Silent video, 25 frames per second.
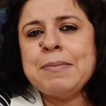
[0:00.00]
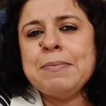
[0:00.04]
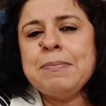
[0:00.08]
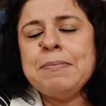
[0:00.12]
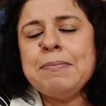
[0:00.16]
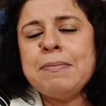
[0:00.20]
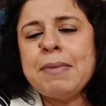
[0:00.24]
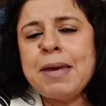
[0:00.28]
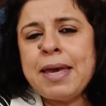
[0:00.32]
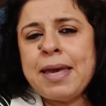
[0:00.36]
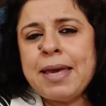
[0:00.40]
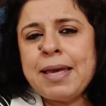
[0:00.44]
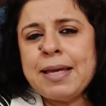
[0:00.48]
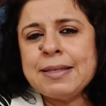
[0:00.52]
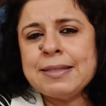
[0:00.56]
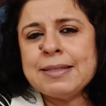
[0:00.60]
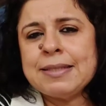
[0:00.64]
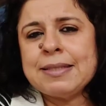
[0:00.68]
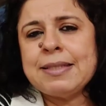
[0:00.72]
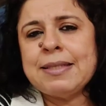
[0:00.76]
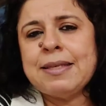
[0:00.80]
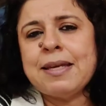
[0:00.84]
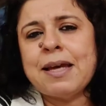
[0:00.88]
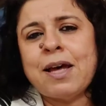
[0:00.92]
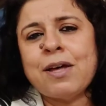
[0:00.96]

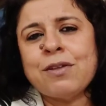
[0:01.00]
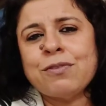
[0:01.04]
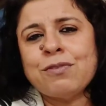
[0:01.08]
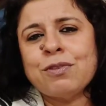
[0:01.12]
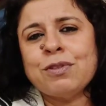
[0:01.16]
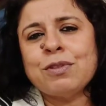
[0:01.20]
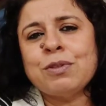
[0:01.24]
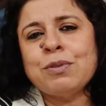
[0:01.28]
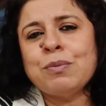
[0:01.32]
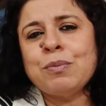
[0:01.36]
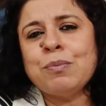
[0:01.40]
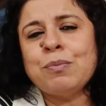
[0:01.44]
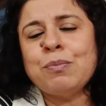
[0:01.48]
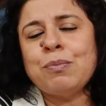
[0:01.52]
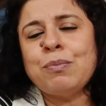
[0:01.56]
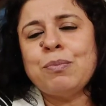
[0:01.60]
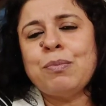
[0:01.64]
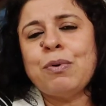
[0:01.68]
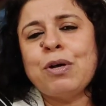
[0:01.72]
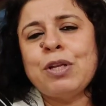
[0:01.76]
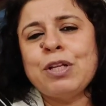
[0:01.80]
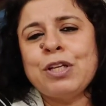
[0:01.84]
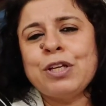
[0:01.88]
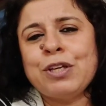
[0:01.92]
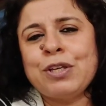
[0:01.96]
makes the other
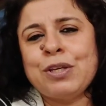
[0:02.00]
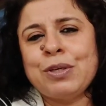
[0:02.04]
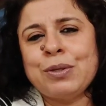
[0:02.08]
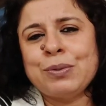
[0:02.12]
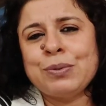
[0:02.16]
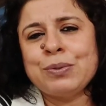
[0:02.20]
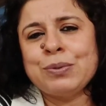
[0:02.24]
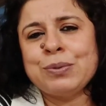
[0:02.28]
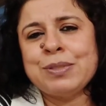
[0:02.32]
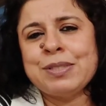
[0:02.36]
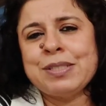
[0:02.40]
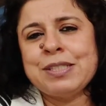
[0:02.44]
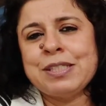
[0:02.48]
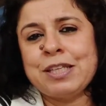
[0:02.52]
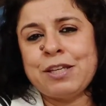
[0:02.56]
molecules